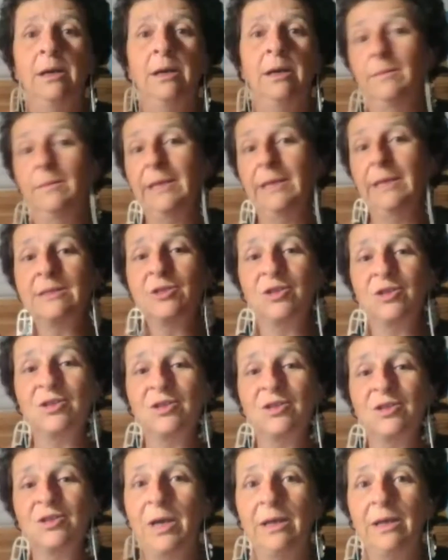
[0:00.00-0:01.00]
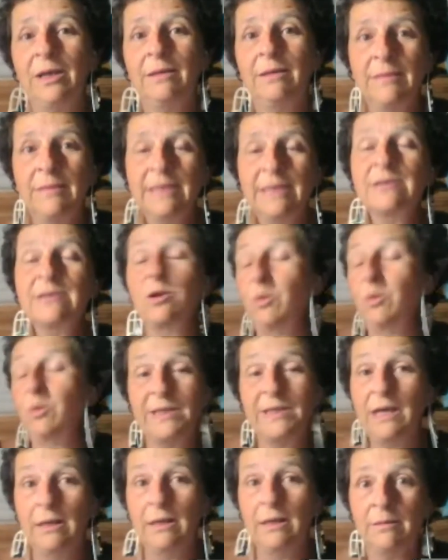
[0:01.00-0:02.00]
that's just the way it's got
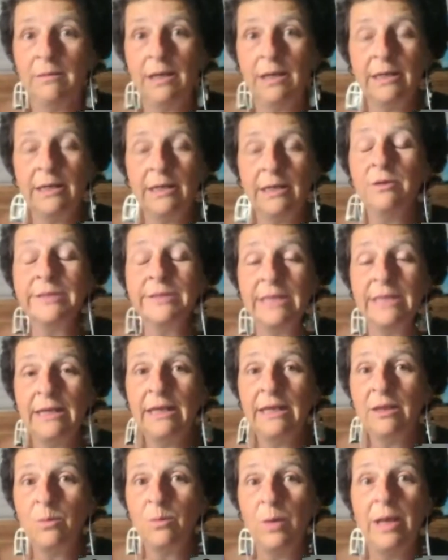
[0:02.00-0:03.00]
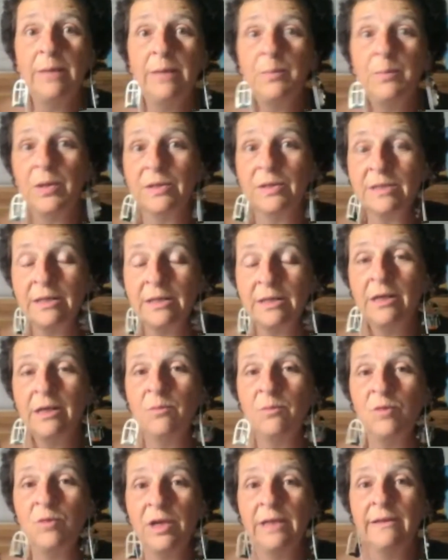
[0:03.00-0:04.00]
to be done. I can't see any other way
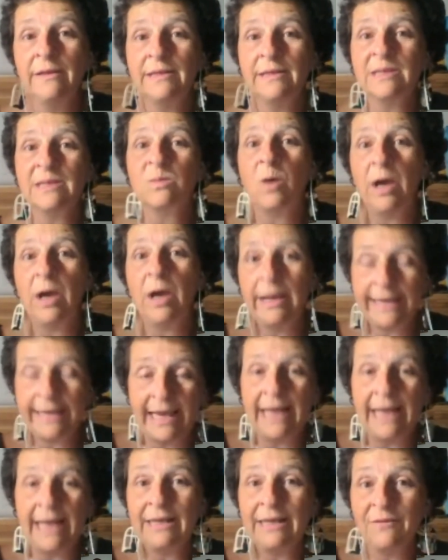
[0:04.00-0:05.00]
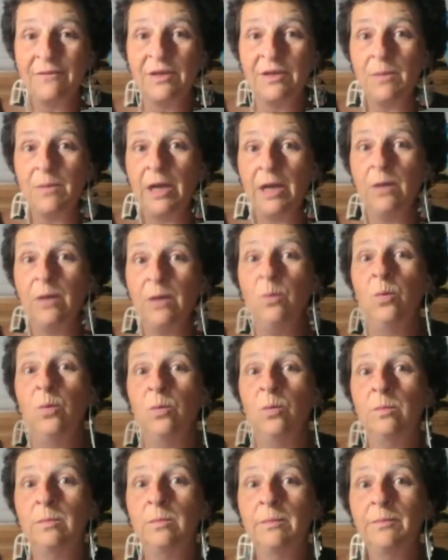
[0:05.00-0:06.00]
personally, and this is why I can give it my
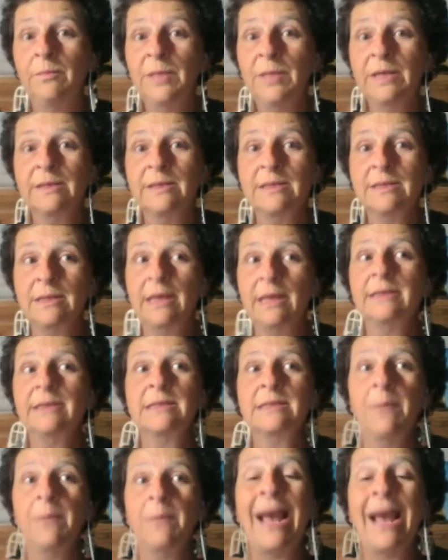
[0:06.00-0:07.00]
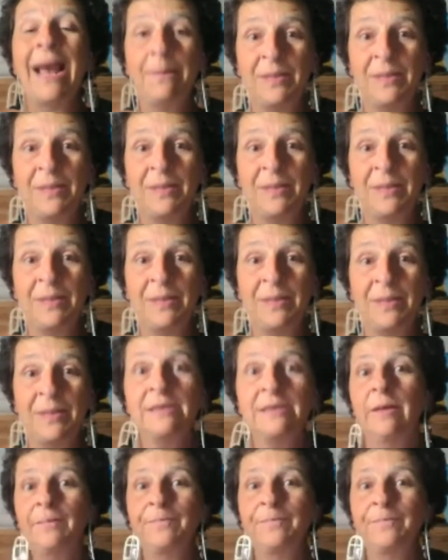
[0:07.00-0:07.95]
all, because I'm happy to do that.